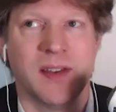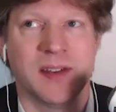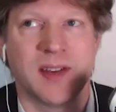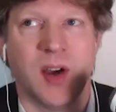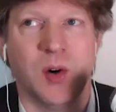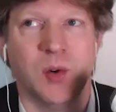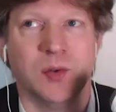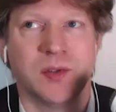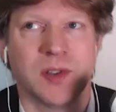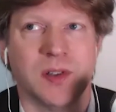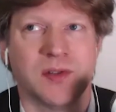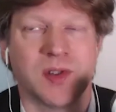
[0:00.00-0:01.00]
this whole
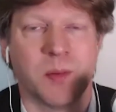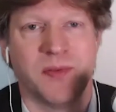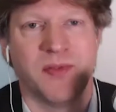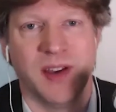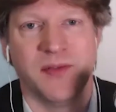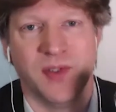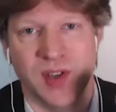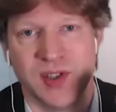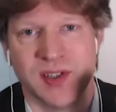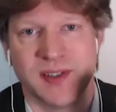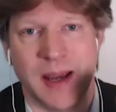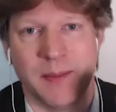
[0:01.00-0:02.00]
sort of Shopify
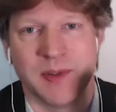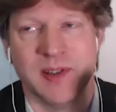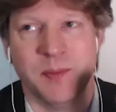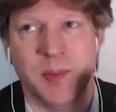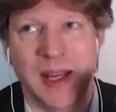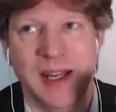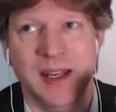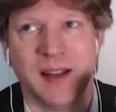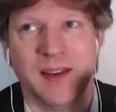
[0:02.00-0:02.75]
versus Amazon debate,